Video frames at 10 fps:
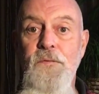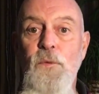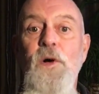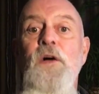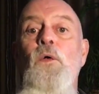
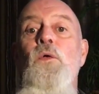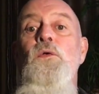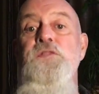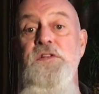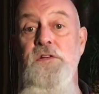wearing
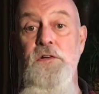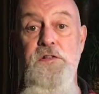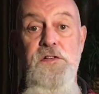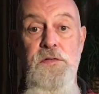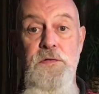holes in your
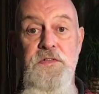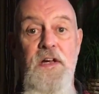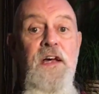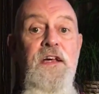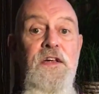shoes.
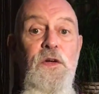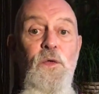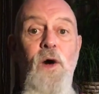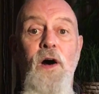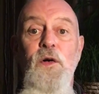
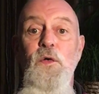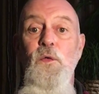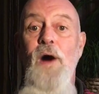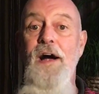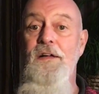You are
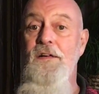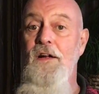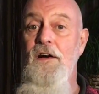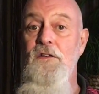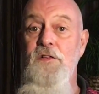who I
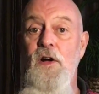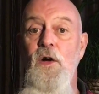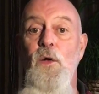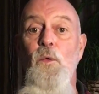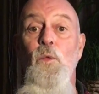love,
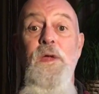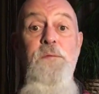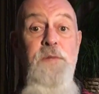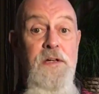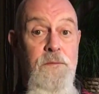
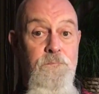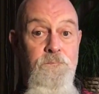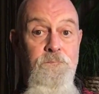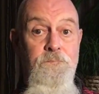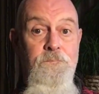weeping,
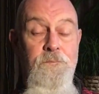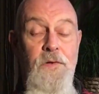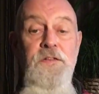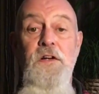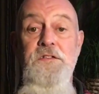
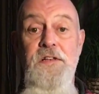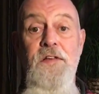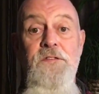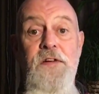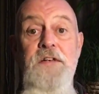or touching
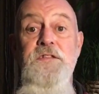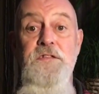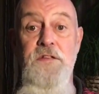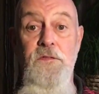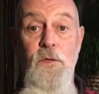the
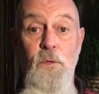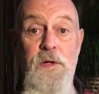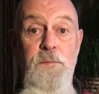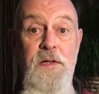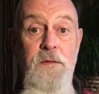faces of the
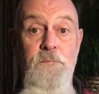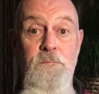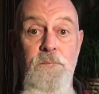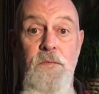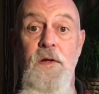weeping.
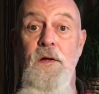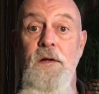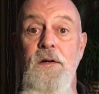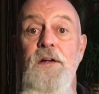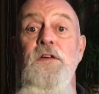
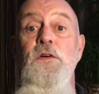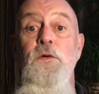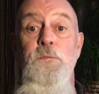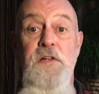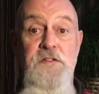You,
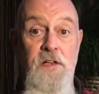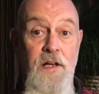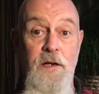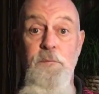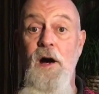
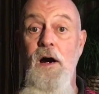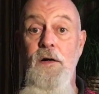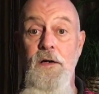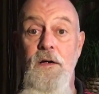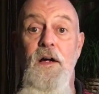Bicholetta
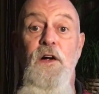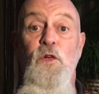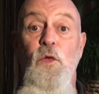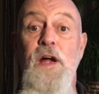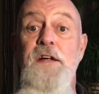Para,
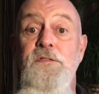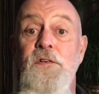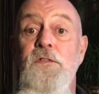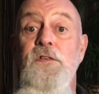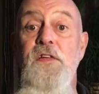
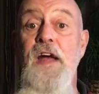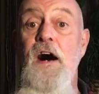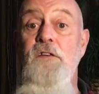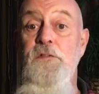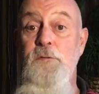grateful for the
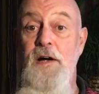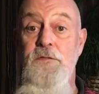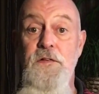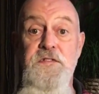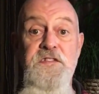alphabet,
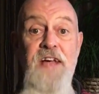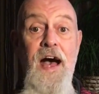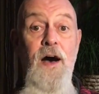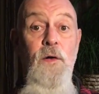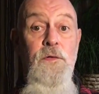for
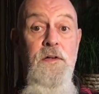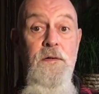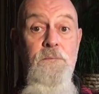sound,